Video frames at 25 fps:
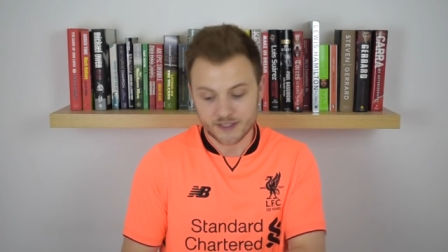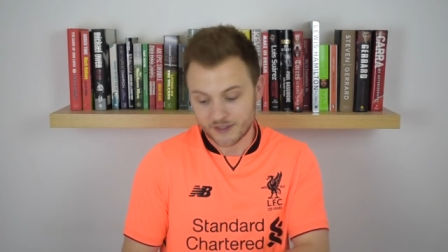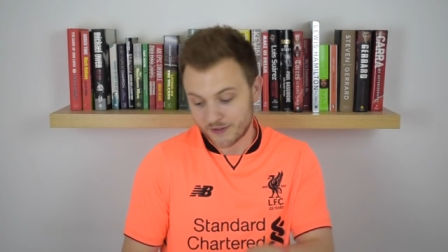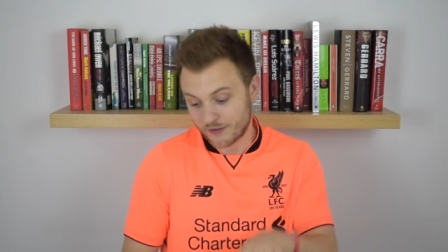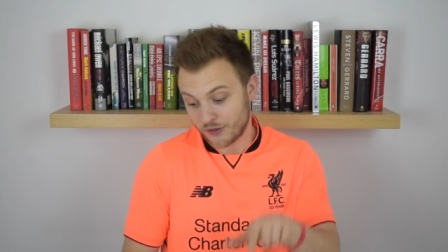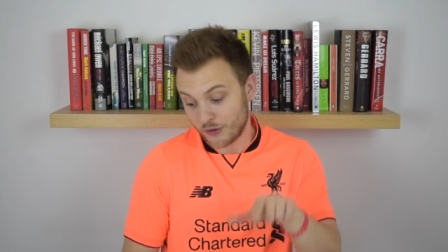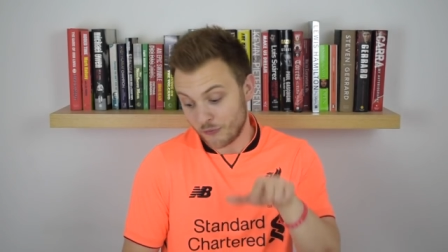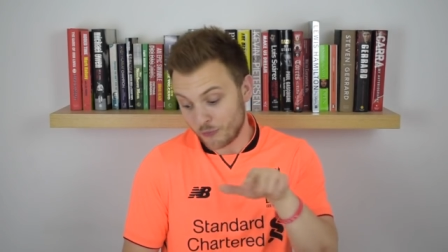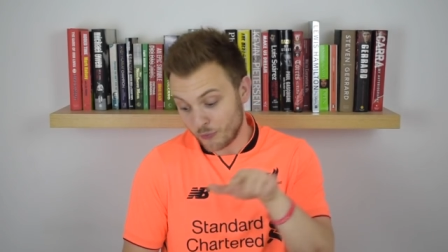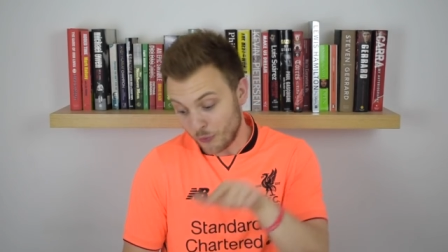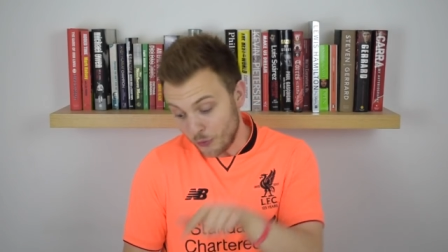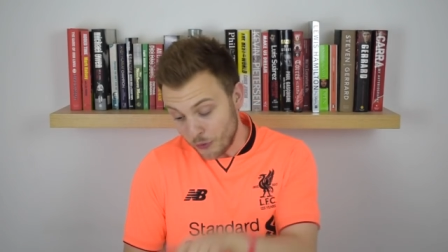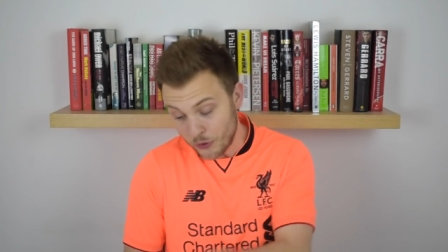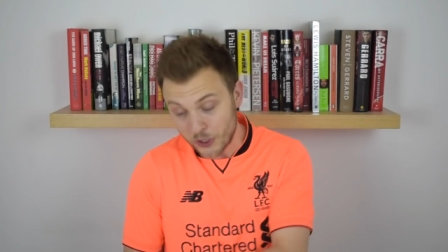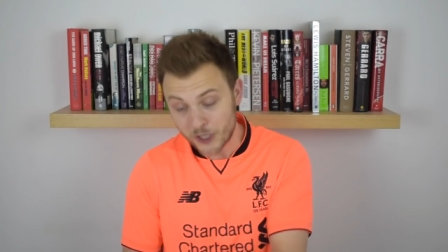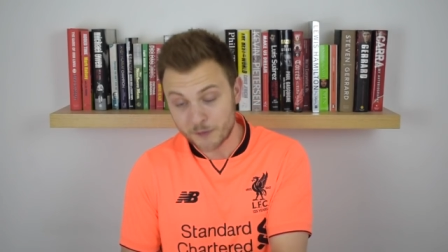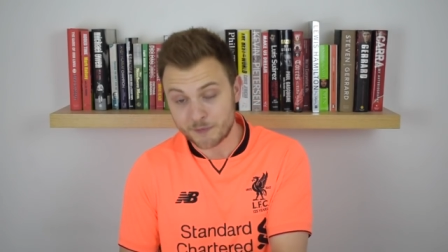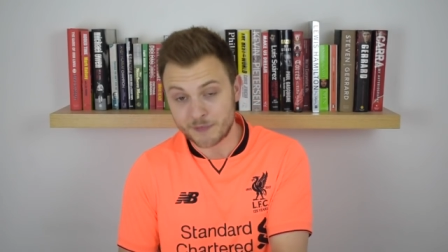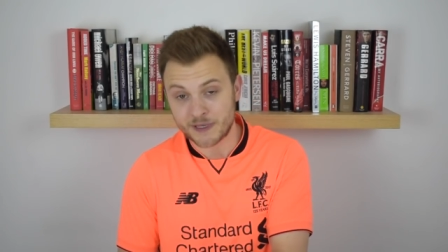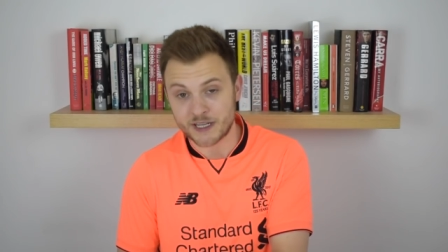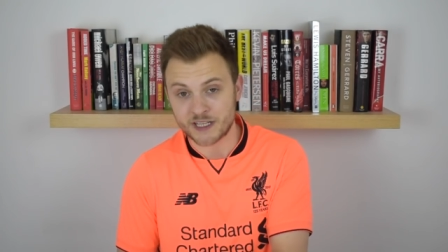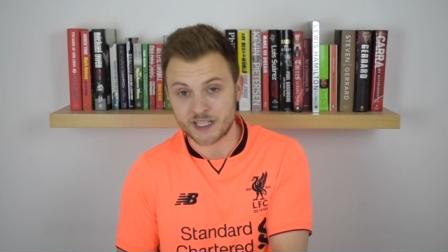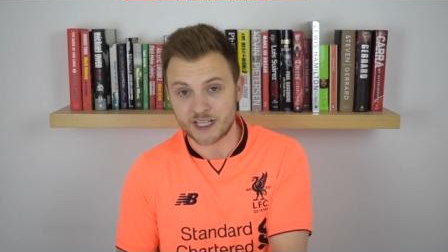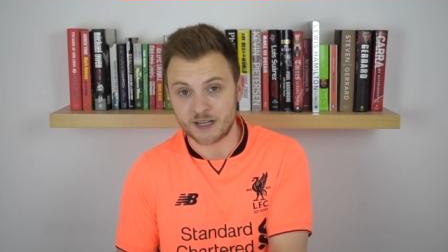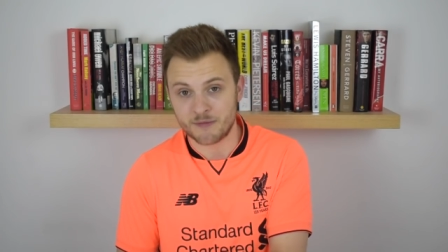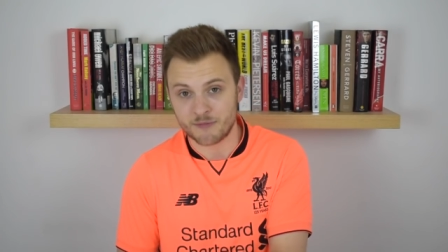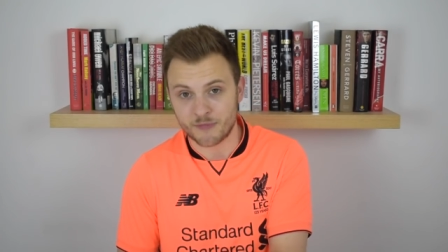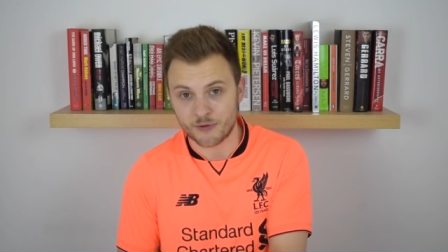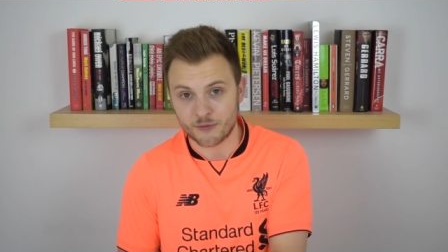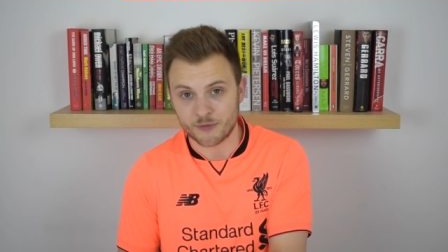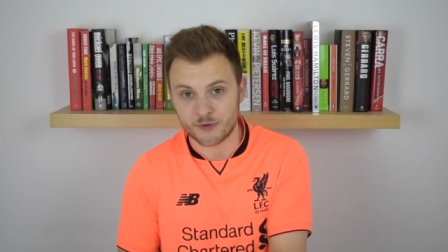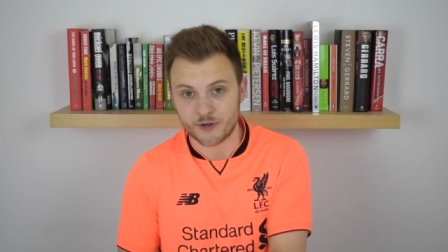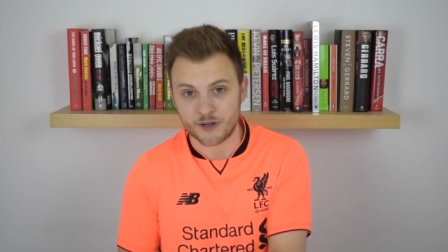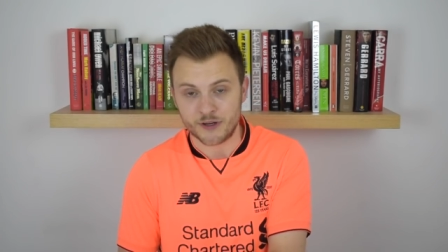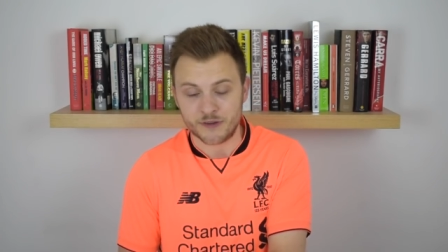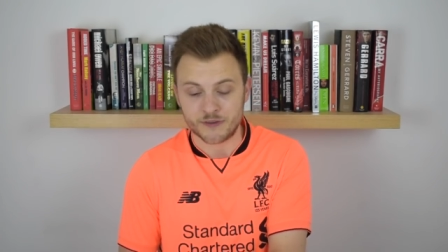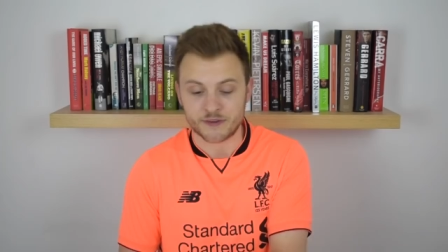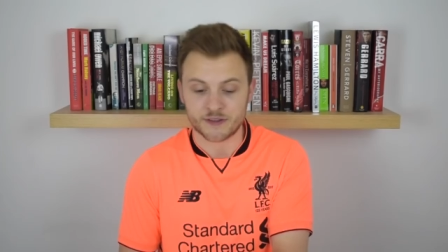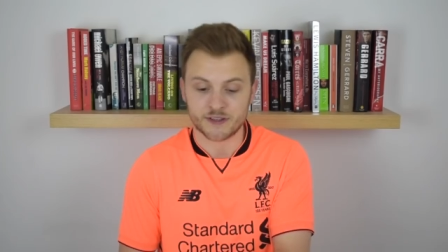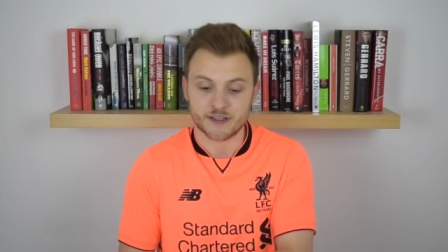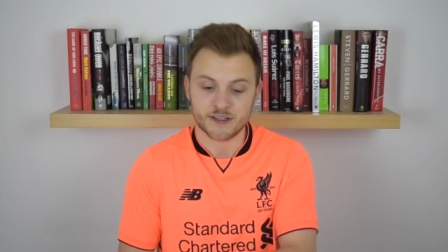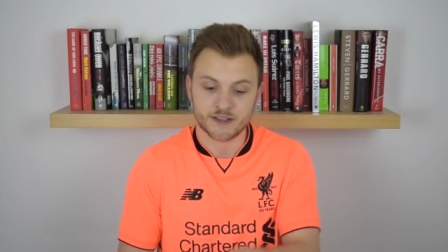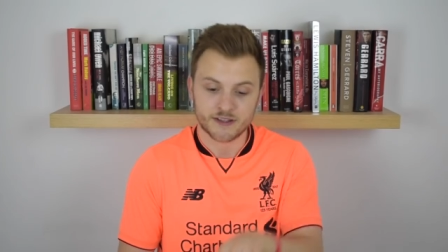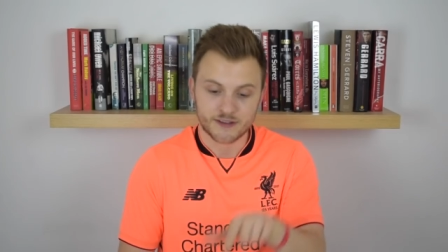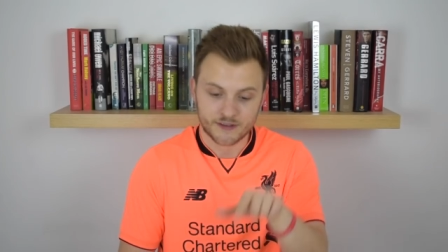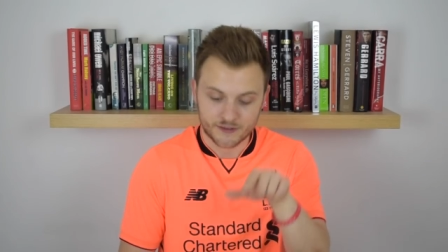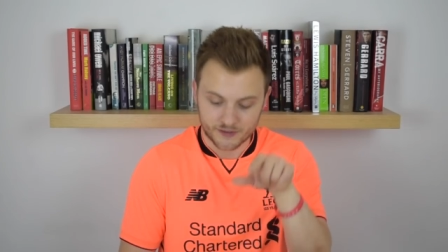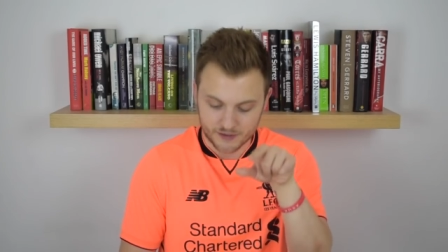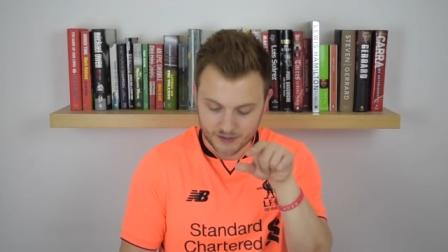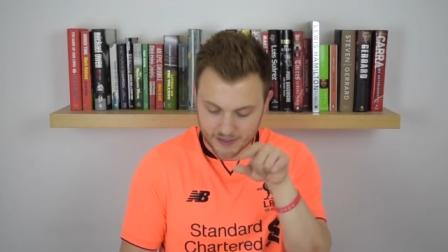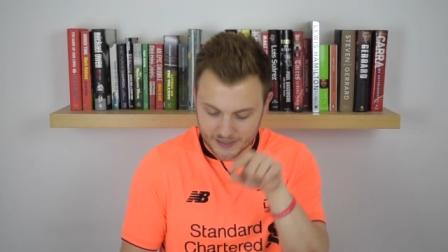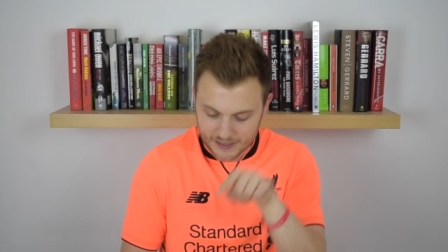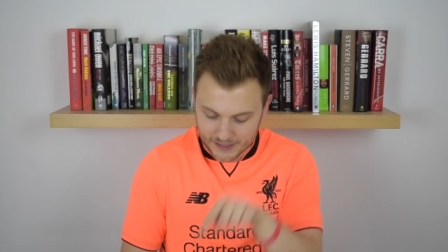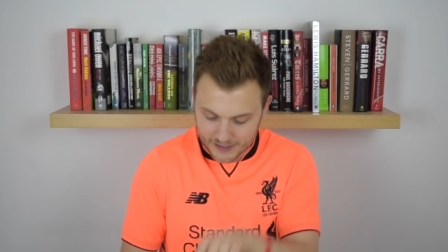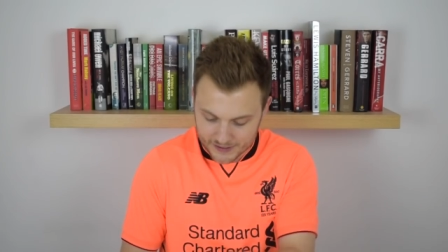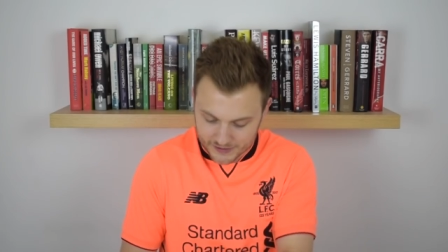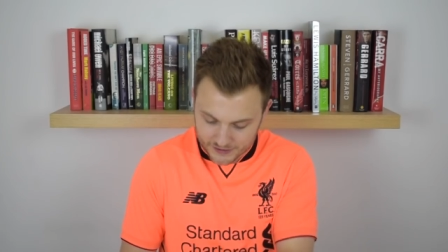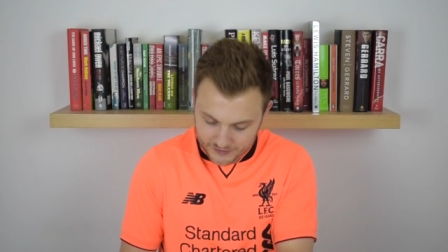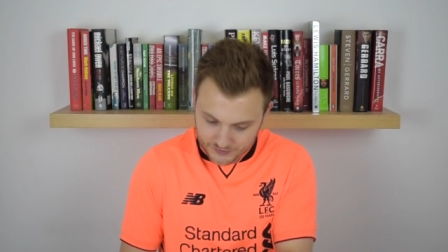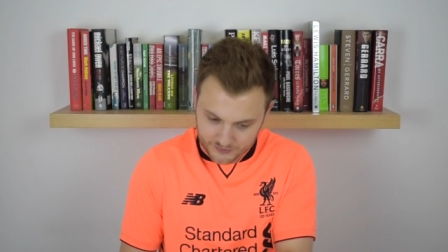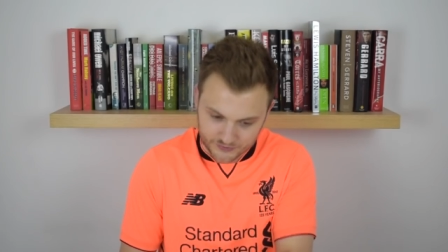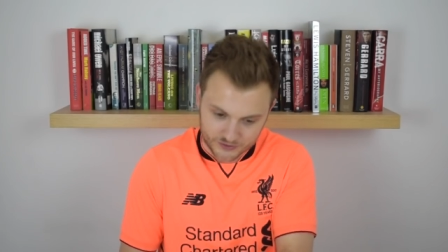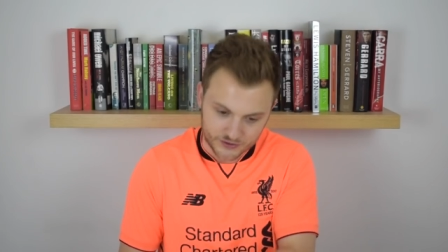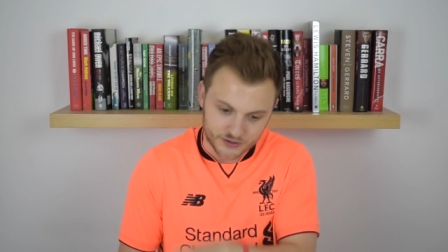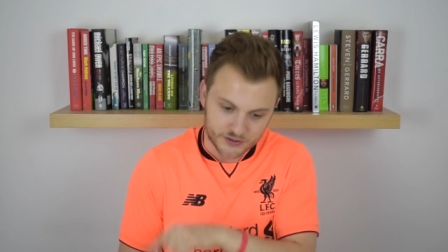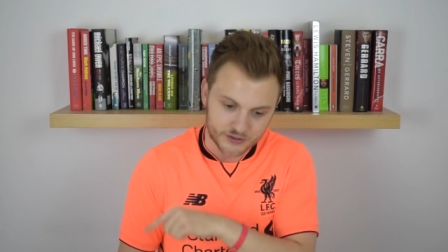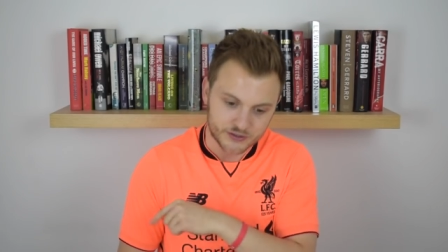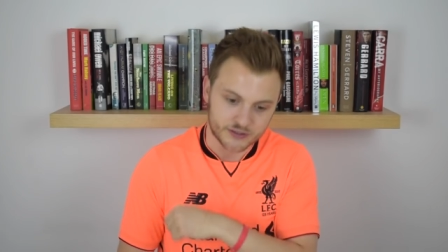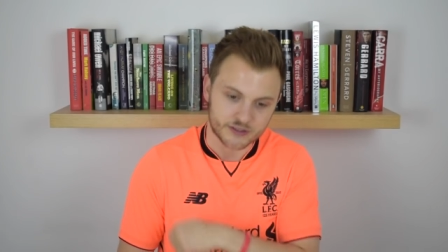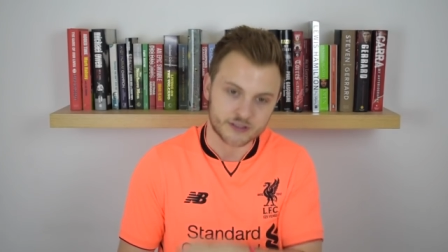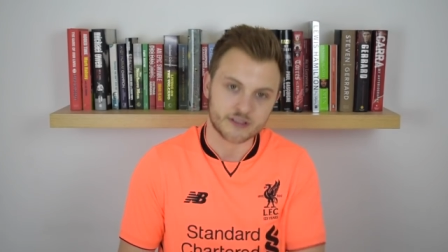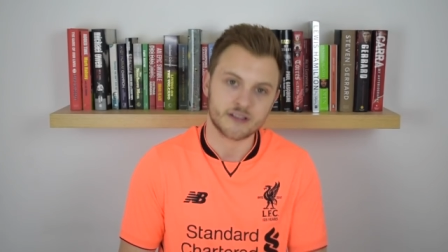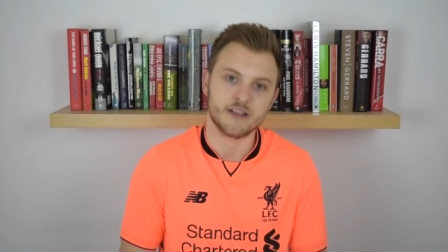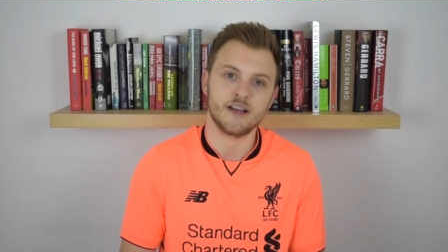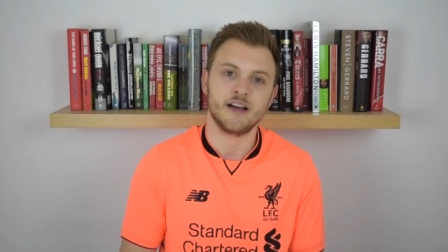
to Ward being number one, to Alisson,